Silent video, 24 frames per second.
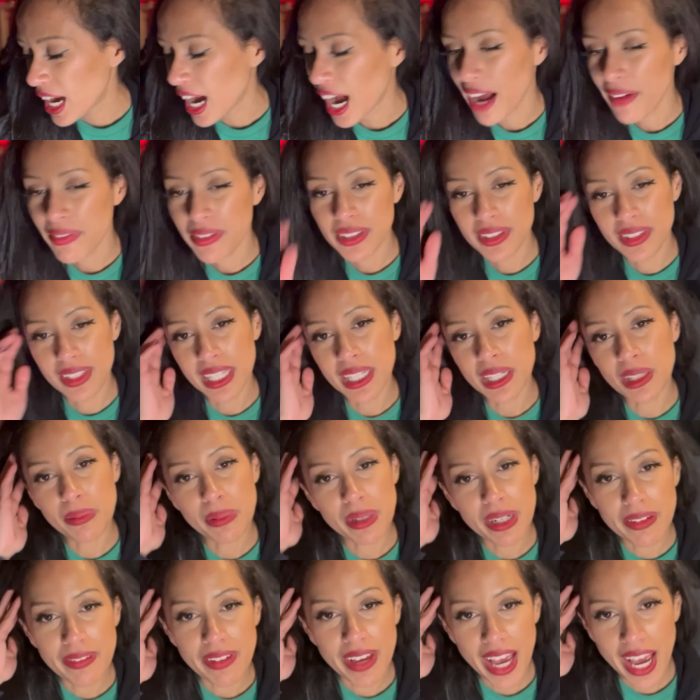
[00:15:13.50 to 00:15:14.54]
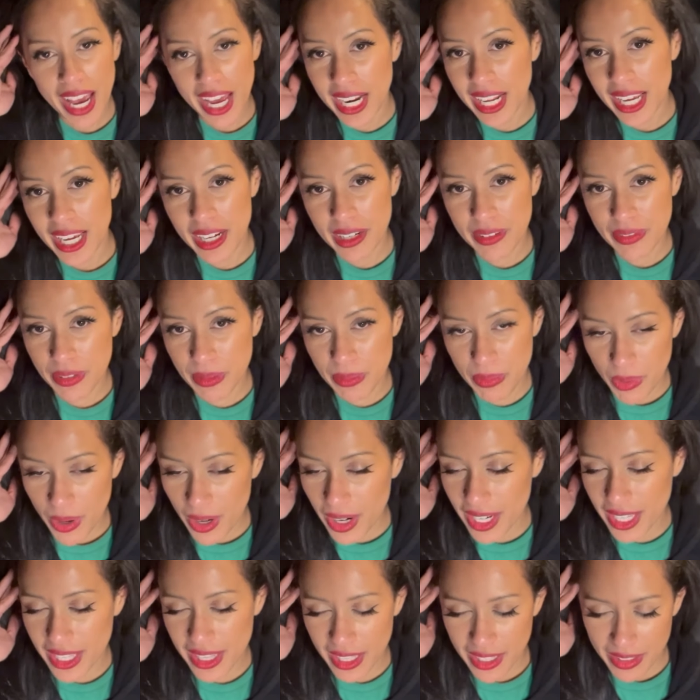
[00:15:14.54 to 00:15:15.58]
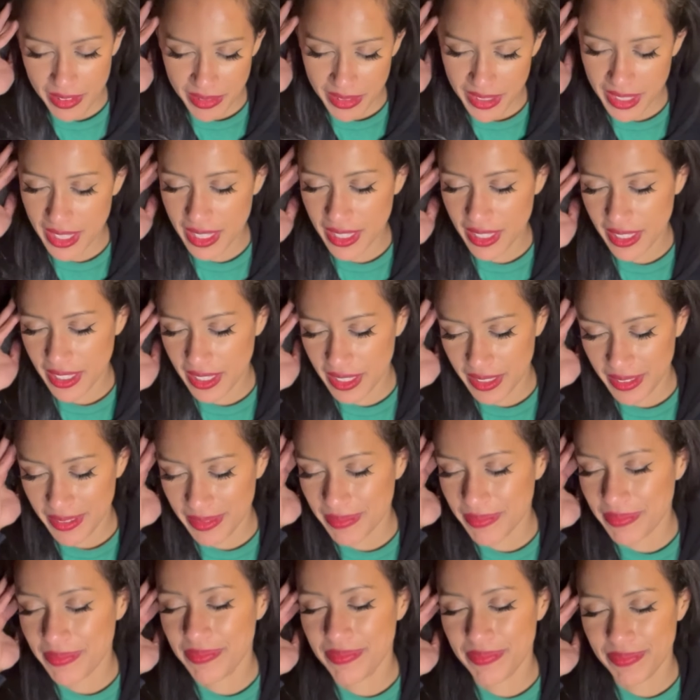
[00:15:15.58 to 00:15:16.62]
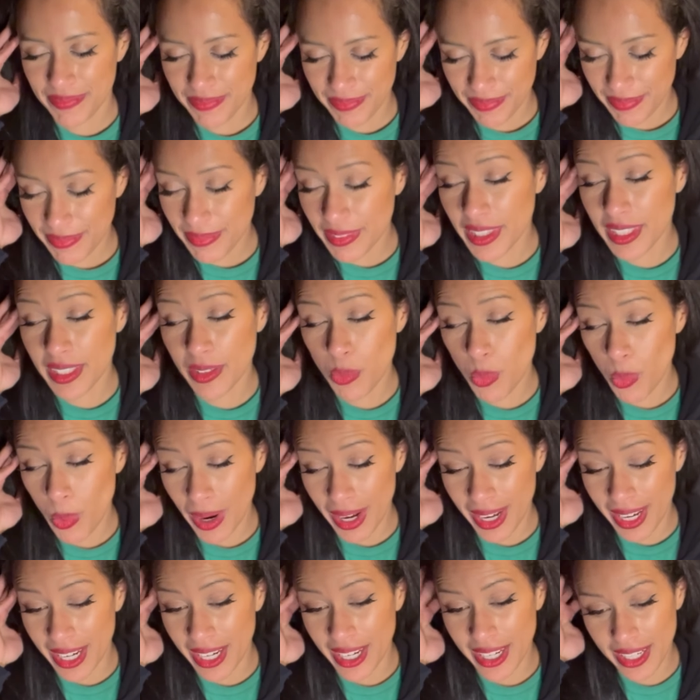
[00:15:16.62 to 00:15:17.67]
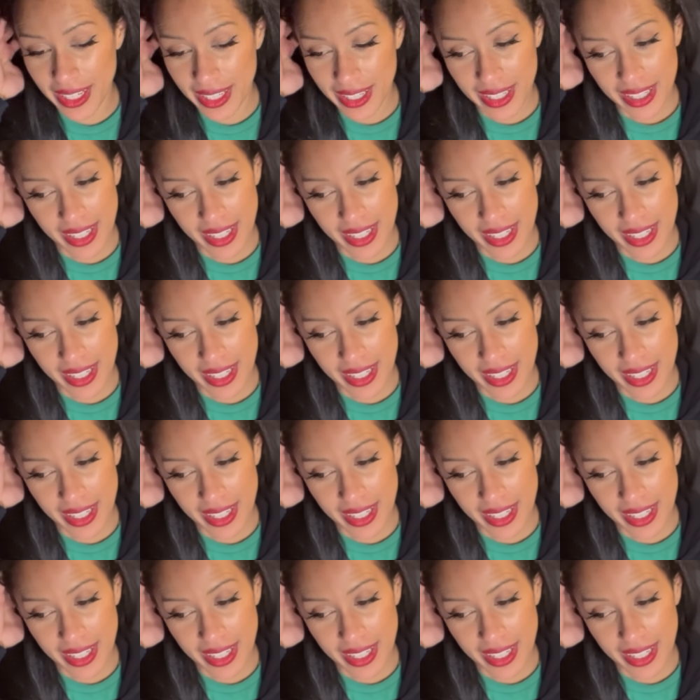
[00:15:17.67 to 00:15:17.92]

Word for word: have a little bit of a headache from wearing the wig.